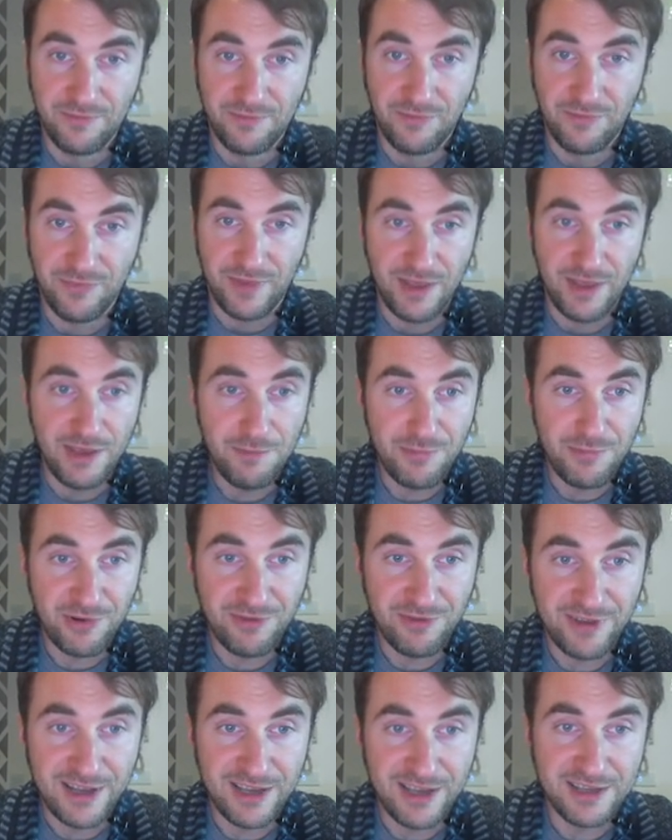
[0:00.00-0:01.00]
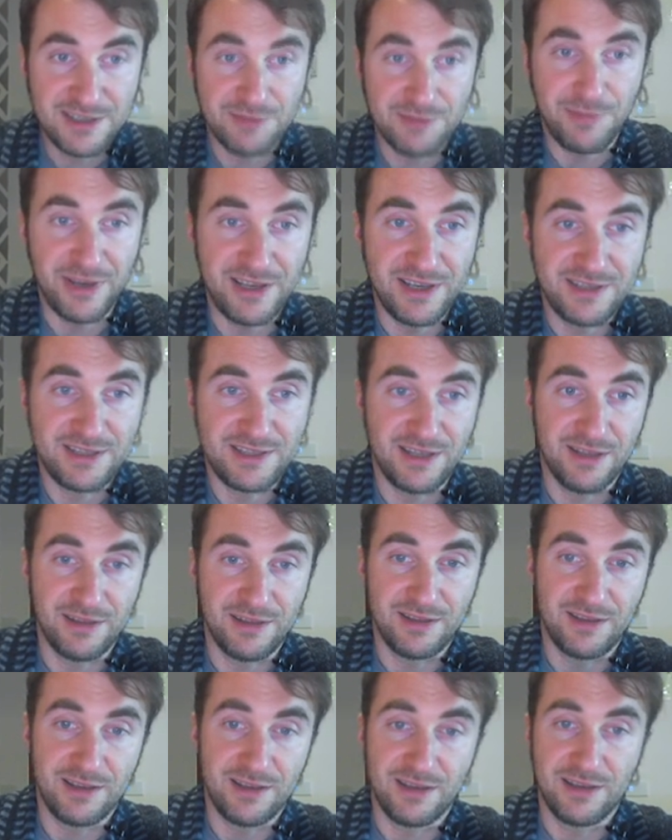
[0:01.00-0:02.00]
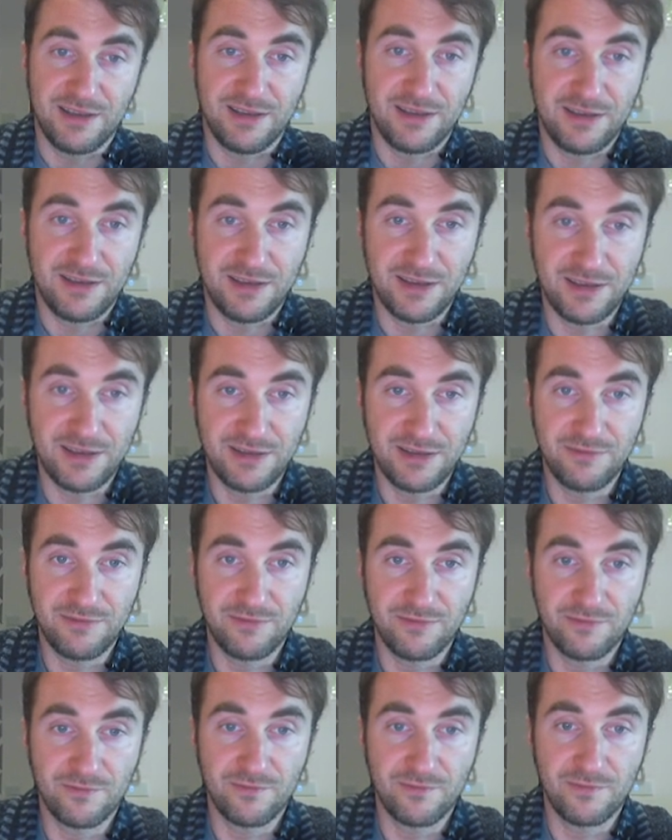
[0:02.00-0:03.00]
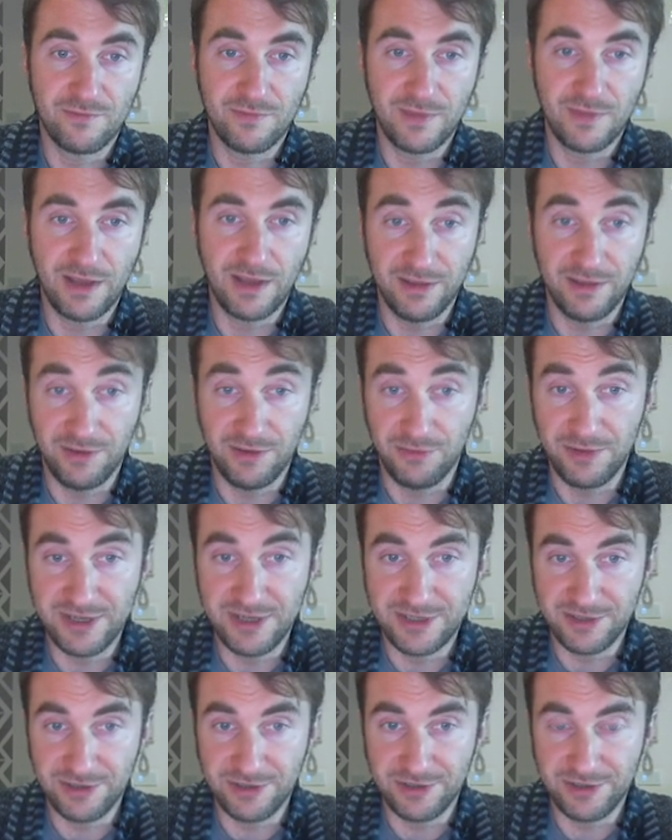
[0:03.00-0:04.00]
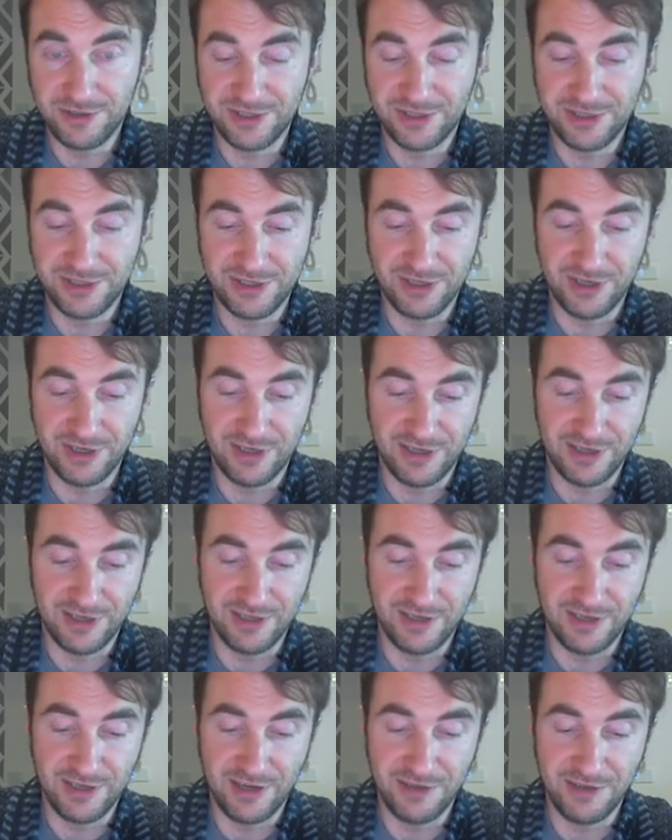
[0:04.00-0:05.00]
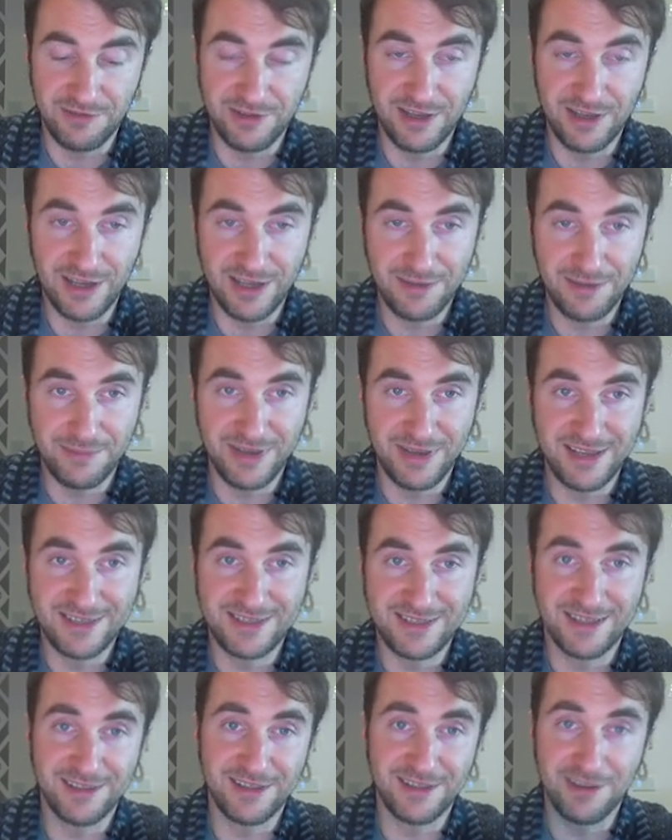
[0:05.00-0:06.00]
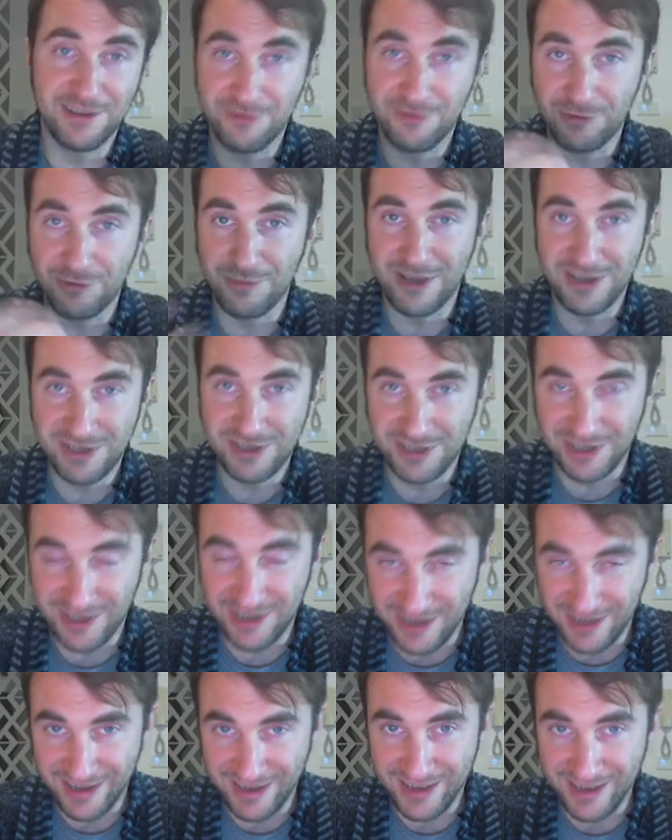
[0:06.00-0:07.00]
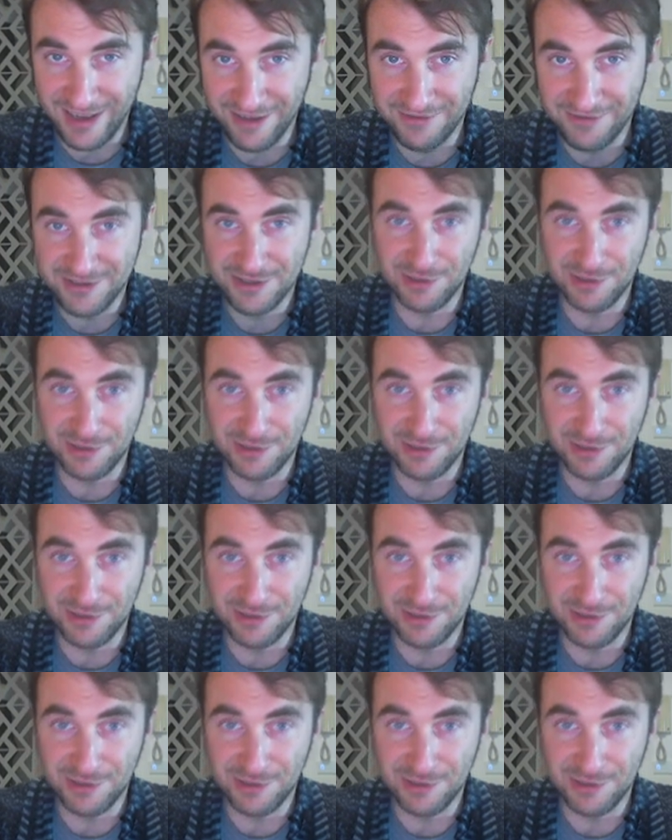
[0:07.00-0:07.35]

improvised based on the research that I've done, based on the information I have so